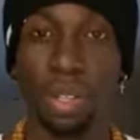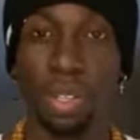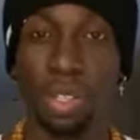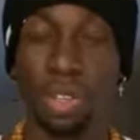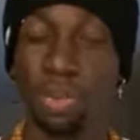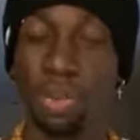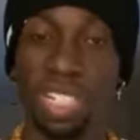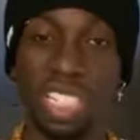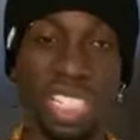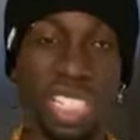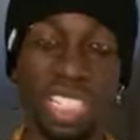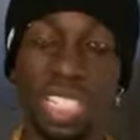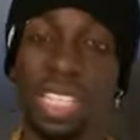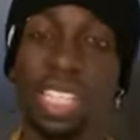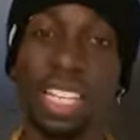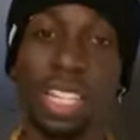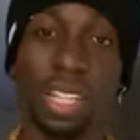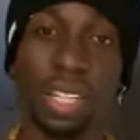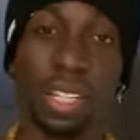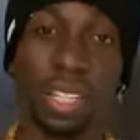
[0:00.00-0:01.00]
You're
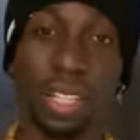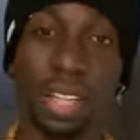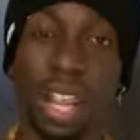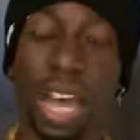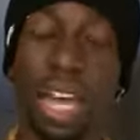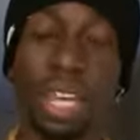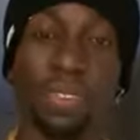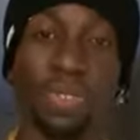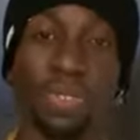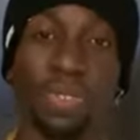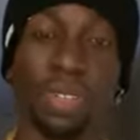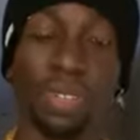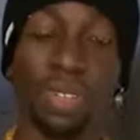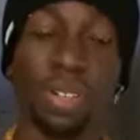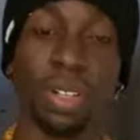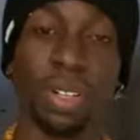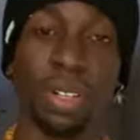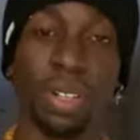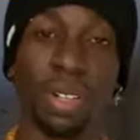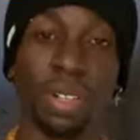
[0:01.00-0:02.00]
resisting life.
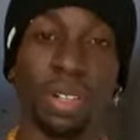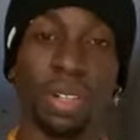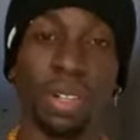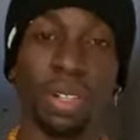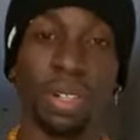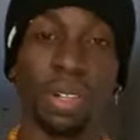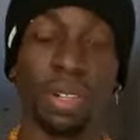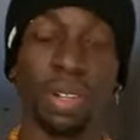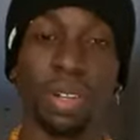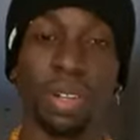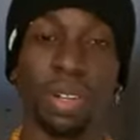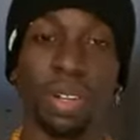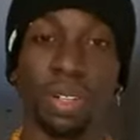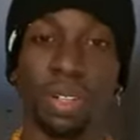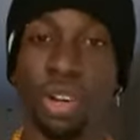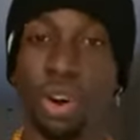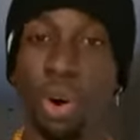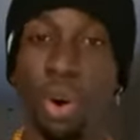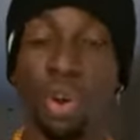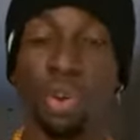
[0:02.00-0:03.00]

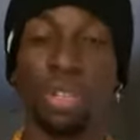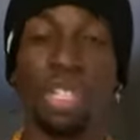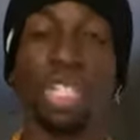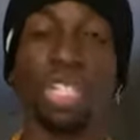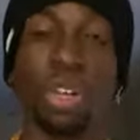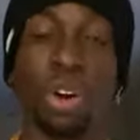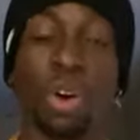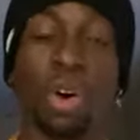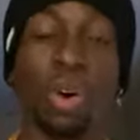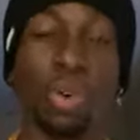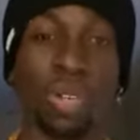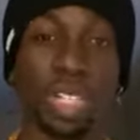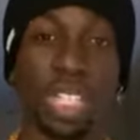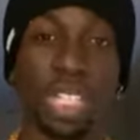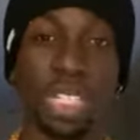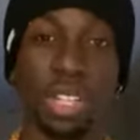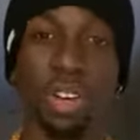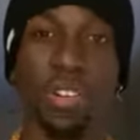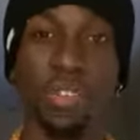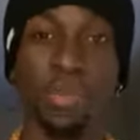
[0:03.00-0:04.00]
You're holding your own
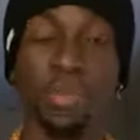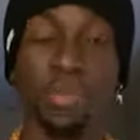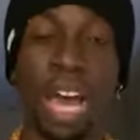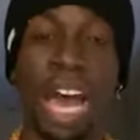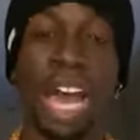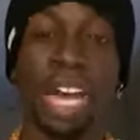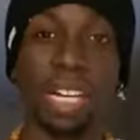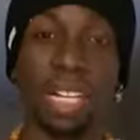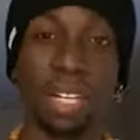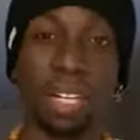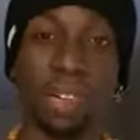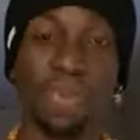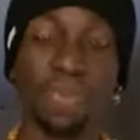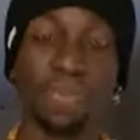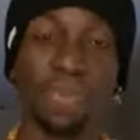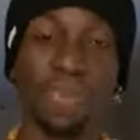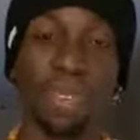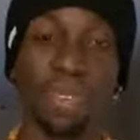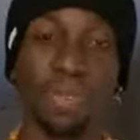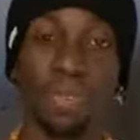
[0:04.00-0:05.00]
self back
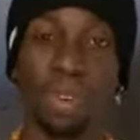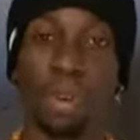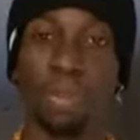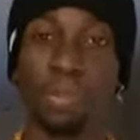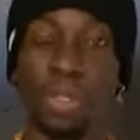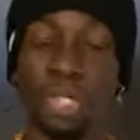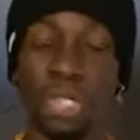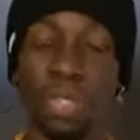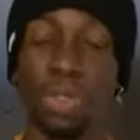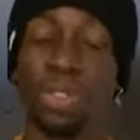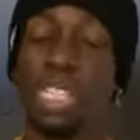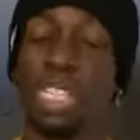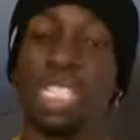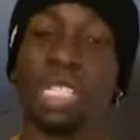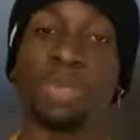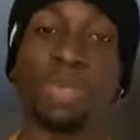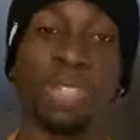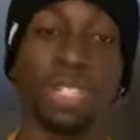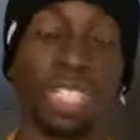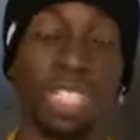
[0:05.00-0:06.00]
from certain
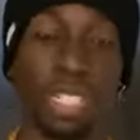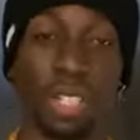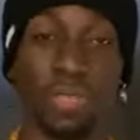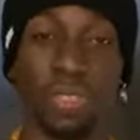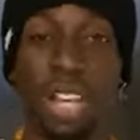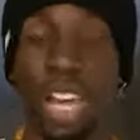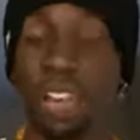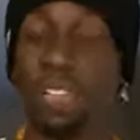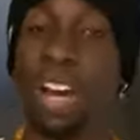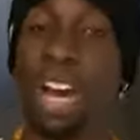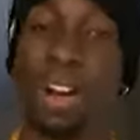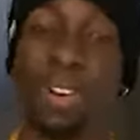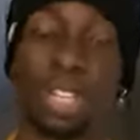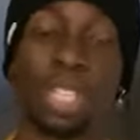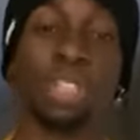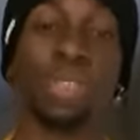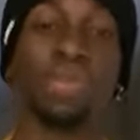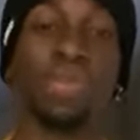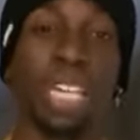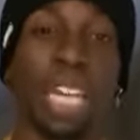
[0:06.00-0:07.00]
experiences of life. How
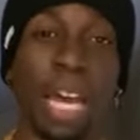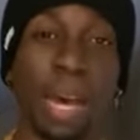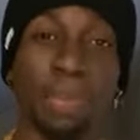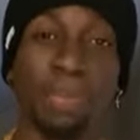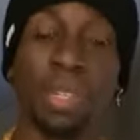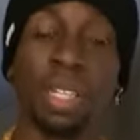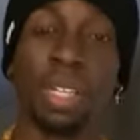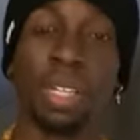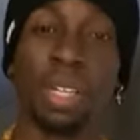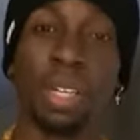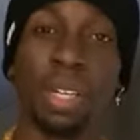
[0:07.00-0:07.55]
can you be happy?